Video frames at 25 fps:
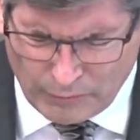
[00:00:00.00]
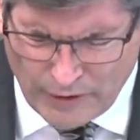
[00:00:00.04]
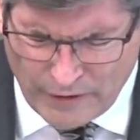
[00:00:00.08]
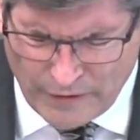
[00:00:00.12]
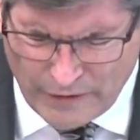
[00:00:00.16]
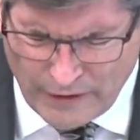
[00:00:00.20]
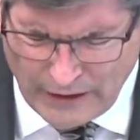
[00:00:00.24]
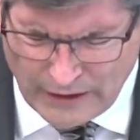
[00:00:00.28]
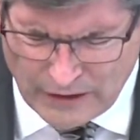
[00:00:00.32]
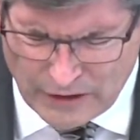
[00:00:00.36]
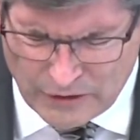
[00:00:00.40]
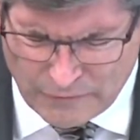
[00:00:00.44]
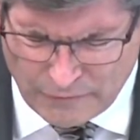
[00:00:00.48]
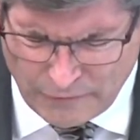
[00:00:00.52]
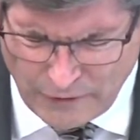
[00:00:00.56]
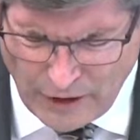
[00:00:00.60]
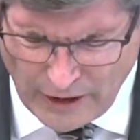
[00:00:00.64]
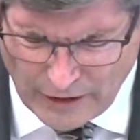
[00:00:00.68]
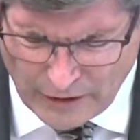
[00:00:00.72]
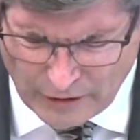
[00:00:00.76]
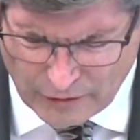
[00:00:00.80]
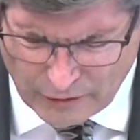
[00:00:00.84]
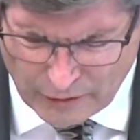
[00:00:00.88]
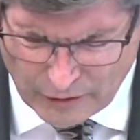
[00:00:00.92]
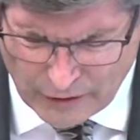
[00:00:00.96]
We thank you,
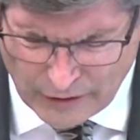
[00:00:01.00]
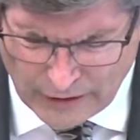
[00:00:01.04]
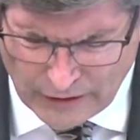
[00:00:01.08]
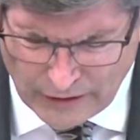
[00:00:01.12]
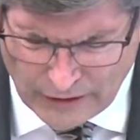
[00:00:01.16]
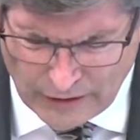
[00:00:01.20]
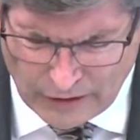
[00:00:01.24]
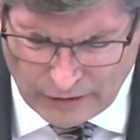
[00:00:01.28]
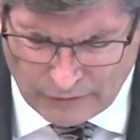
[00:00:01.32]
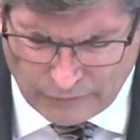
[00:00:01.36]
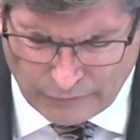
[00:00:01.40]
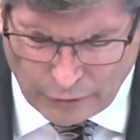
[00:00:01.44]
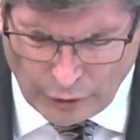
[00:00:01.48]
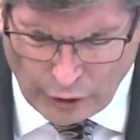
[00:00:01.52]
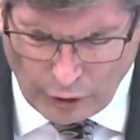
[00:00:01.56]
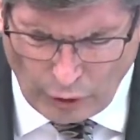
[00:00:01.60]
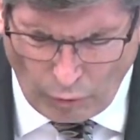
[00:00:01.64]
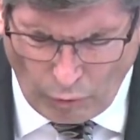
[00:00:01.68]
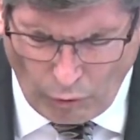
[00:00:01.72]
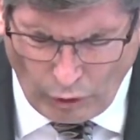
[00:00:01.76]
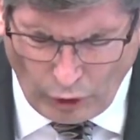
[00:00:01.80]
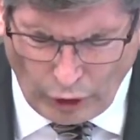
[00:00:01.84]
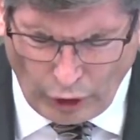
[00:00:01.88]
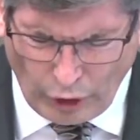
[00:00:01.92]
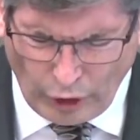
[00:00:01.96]
Father, for your
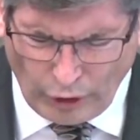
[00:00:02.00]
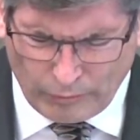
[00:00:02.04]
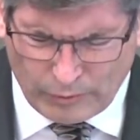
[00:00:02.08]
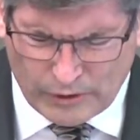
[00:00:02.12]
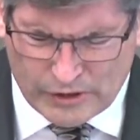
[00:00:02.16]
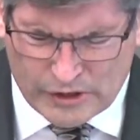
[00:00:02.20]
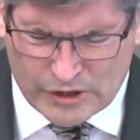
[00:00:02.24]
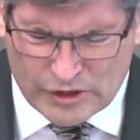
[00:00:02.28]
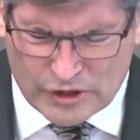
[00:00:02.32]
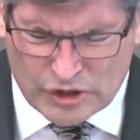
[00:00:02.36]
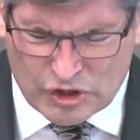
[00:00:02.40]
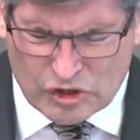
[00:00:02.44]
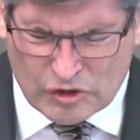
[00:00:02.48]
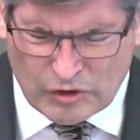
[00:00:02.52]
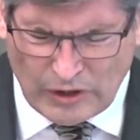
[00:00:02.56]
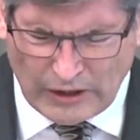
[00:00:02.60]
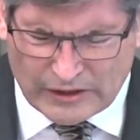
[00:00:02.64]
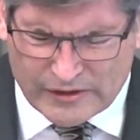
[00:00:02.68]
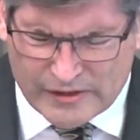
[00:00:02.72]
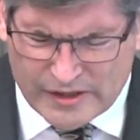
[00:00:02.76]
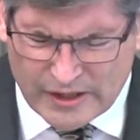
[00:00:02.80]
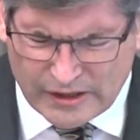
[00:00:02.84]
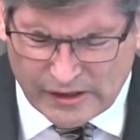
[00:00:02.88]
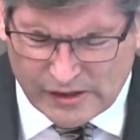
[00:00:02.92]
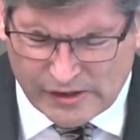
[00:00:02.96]
word which
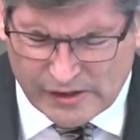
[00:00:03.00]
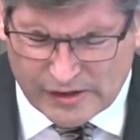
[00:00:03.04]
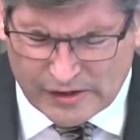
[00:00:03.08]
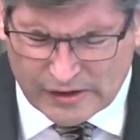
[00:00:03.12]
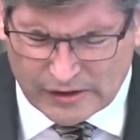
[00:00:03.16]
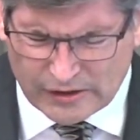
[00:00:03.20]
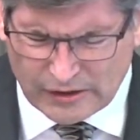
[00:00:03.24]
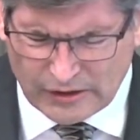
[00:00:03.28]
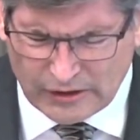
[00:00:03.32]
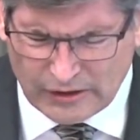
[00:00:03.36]
instructs us.